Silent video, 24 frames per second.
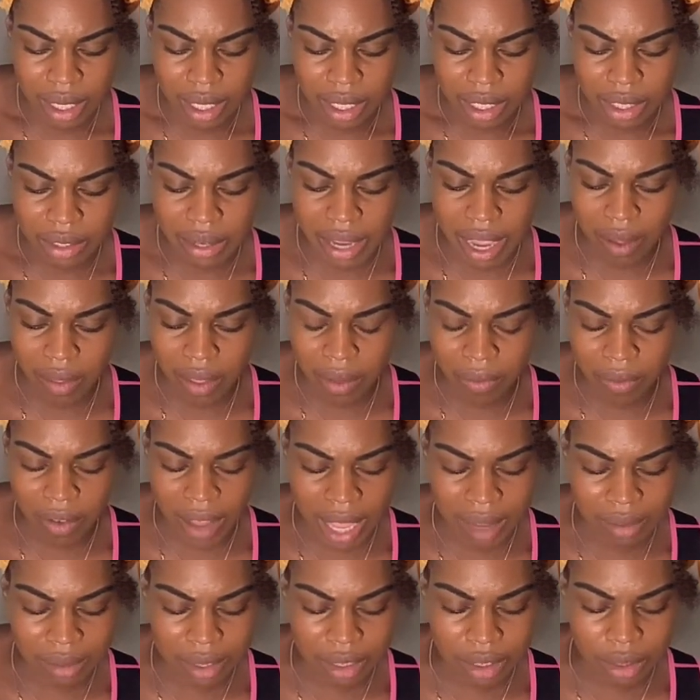You have the
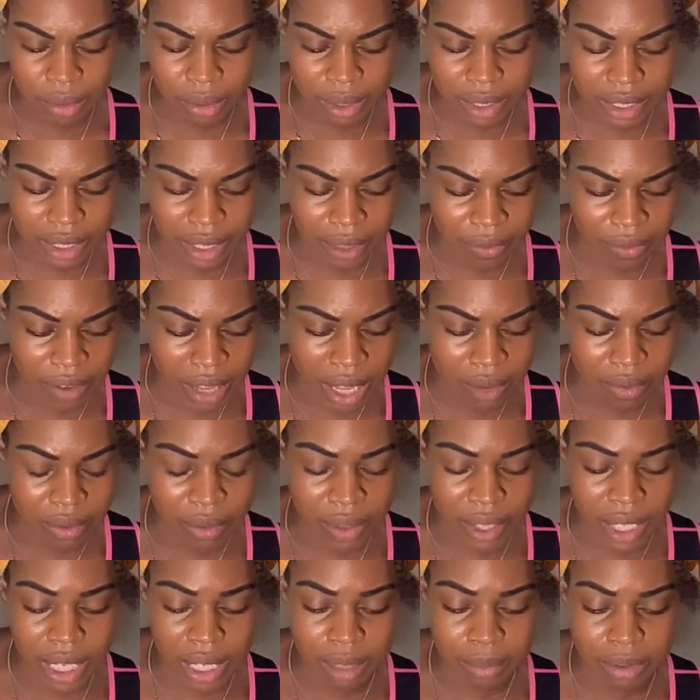Five of Swords and the Five of
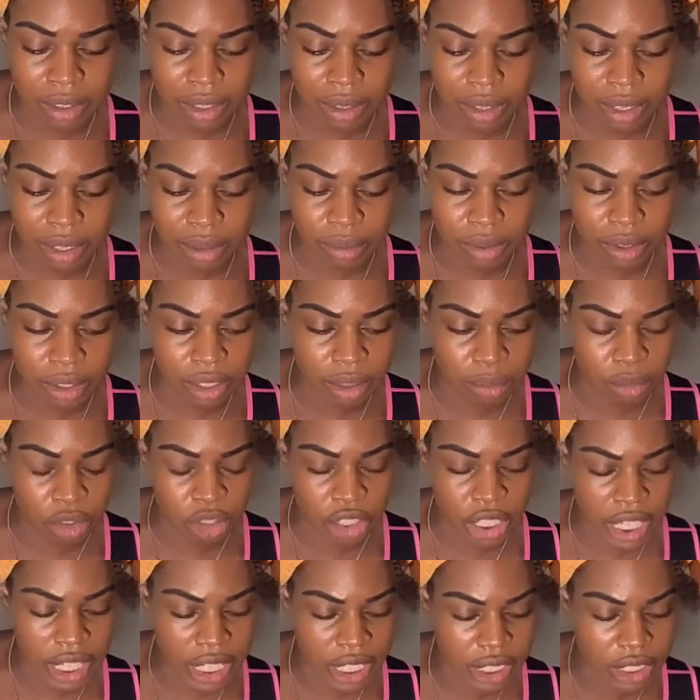Cups, so there was some
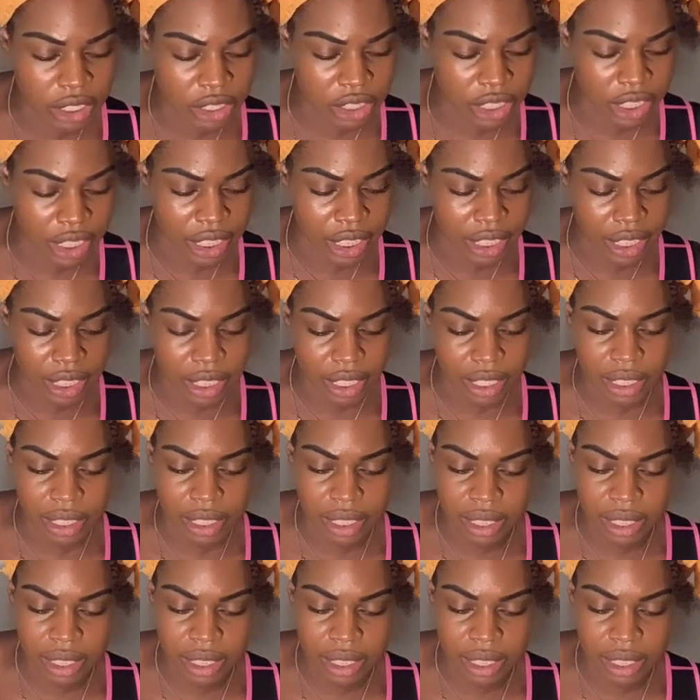change here.